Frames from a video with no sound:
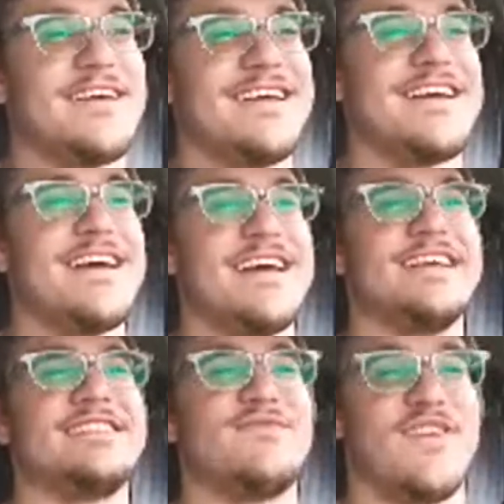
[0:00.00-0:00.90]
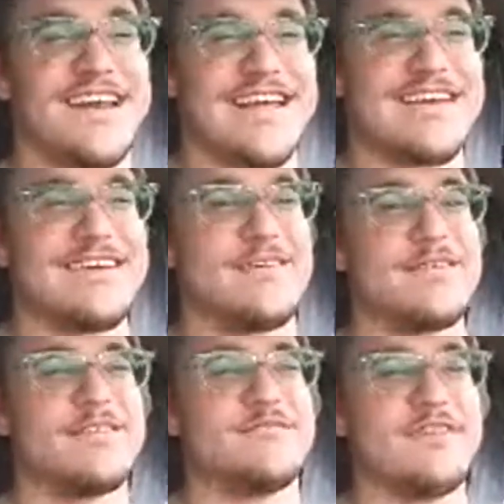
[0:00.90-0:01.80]
He's funny,
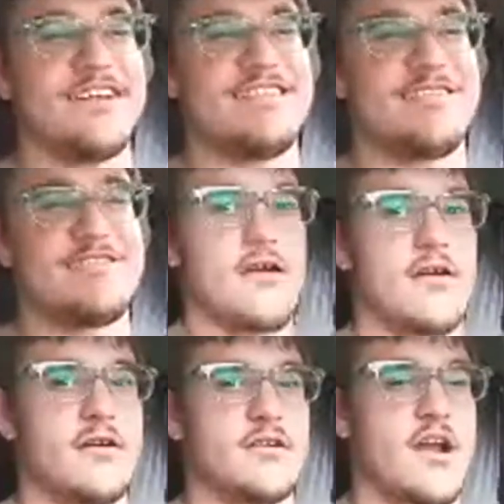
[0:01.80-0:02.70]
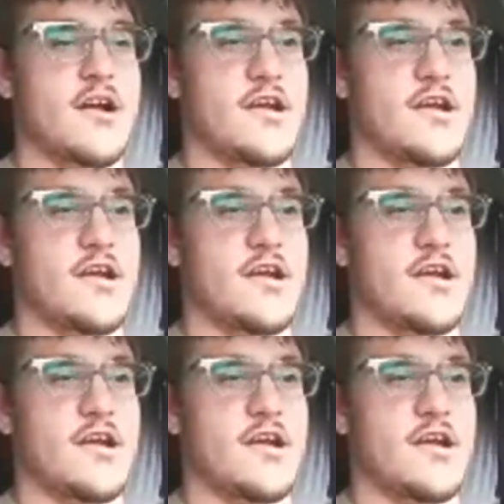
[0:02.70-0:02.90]
but he's still clearly out there.